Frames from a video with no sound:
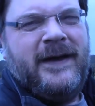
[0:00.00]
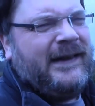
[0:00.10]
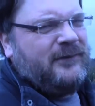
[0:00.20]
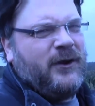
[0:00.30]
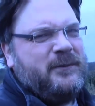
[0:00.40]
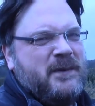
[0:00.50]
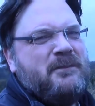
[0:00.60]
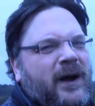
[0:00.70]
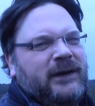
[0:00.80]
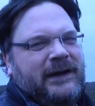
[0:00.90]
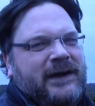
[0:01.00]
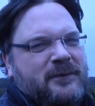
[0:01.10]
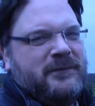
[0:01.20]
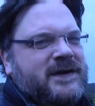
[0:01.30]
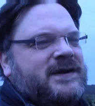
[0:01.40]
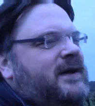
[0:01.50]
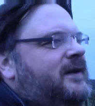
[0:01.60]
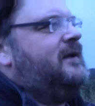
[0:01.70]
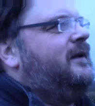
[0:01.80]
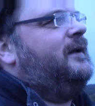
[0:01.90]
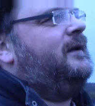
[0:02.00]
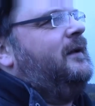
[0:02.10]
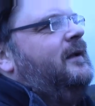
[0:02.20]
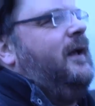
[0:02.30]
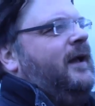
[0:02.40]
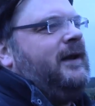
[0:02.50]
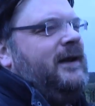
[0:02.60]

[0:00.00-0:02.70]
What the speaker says: They've got to be mildly humorous, a